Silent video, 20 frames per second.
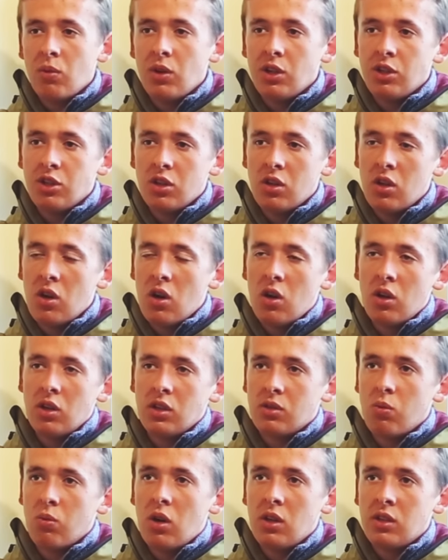with your
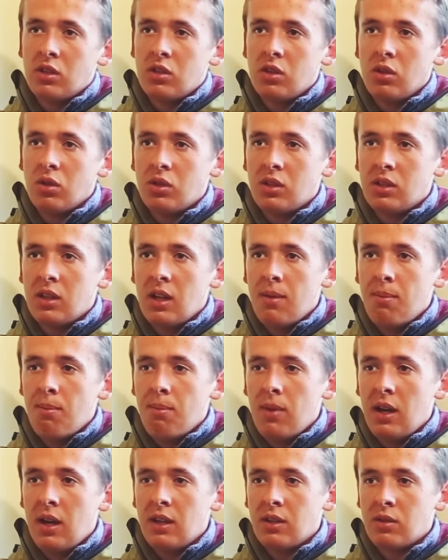horse, what suits them
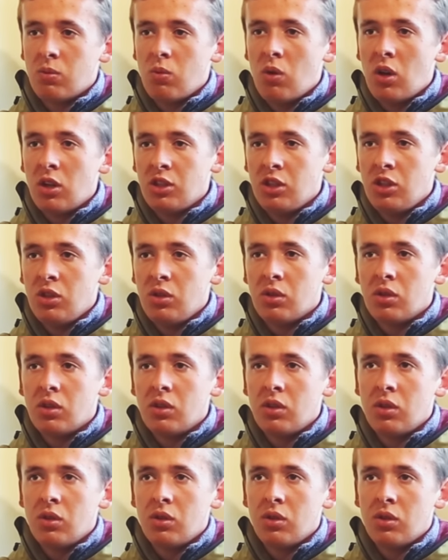best, what you
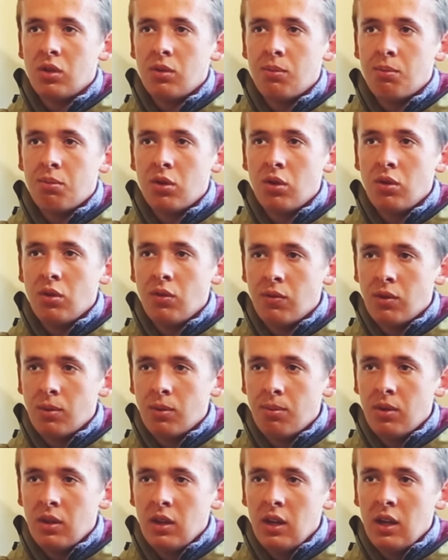can do to improve
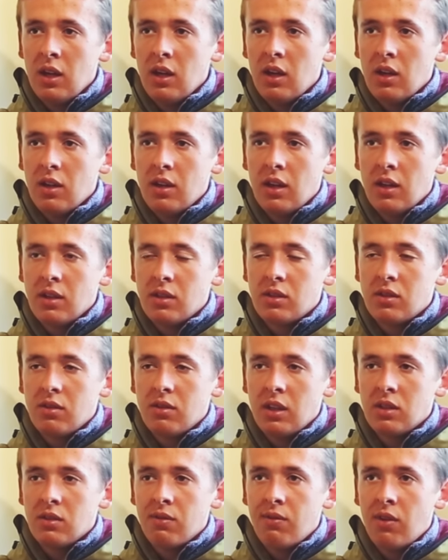them. That's